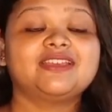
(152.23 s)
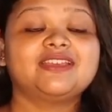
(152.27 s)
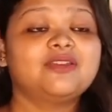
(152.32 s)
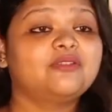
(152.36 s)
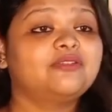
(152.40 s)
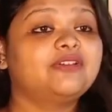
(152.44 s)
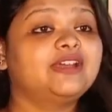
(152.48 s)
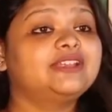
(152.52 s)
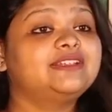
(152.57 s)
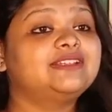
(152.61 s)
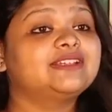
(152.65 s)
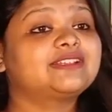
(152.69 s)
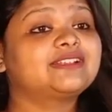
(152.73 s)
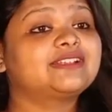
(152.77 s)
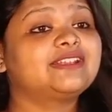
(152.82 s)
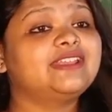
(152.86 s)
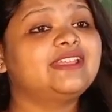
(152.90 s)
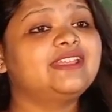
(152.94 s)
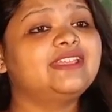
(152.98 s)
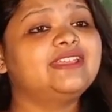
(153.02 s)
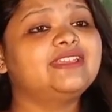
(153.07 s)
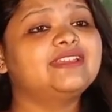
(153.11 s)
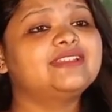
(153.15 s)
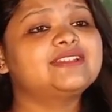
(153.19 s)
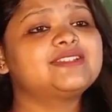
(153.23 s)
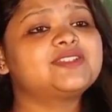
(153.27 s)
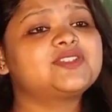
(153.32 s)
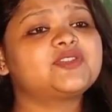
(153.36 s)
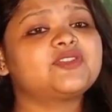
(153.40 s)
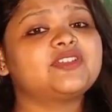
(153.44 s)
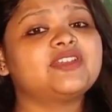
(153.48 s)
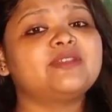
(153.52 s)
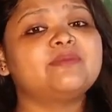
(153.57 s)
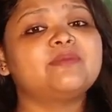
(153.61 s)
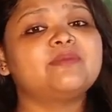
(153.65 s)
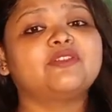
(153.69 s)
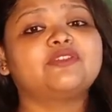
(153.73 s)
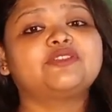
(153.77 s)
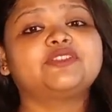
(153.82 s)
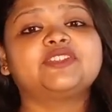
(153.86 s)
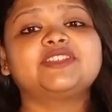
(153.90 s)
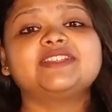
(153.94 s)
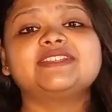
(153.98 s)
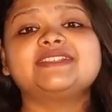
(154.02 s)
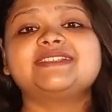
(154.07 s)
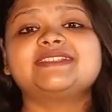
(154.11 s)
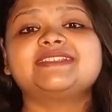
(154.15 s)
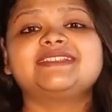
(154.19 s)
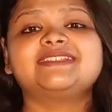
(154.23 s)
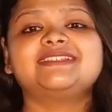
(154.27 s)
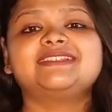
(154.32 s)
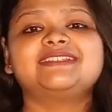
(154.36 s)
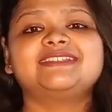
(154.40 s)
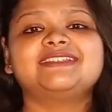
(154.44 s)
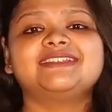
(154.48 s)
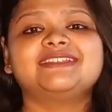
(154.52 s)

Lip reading: where the clear stream of reason